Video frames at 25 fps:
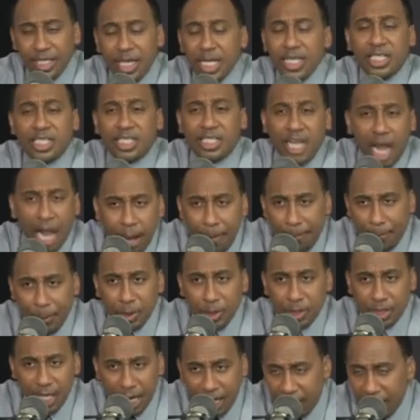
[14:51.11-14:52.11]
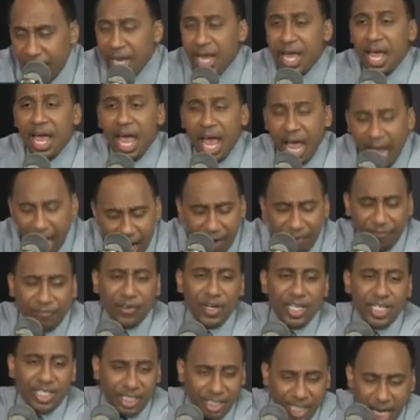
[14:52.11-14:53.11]
The Staples Center
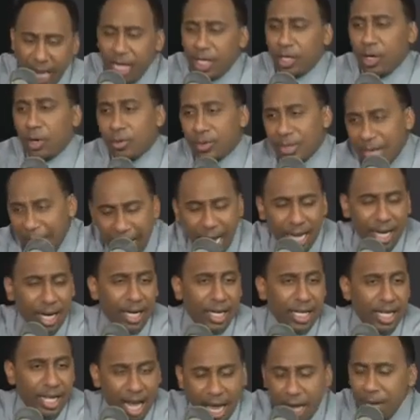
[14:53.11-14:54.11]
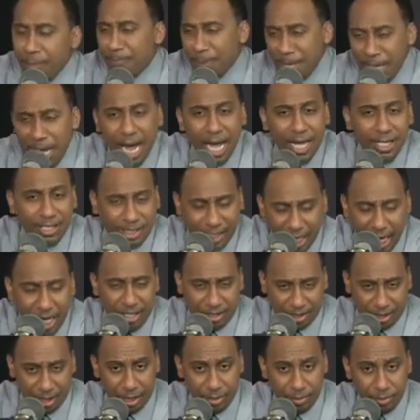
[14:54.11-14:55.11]
every single night of the NBA
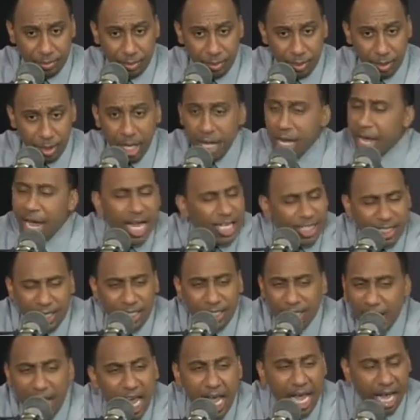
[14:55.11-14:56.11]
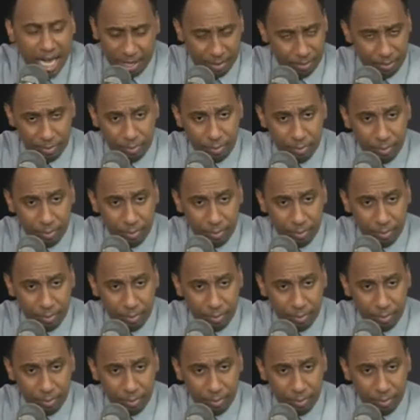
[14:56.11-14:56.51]
season. This is it.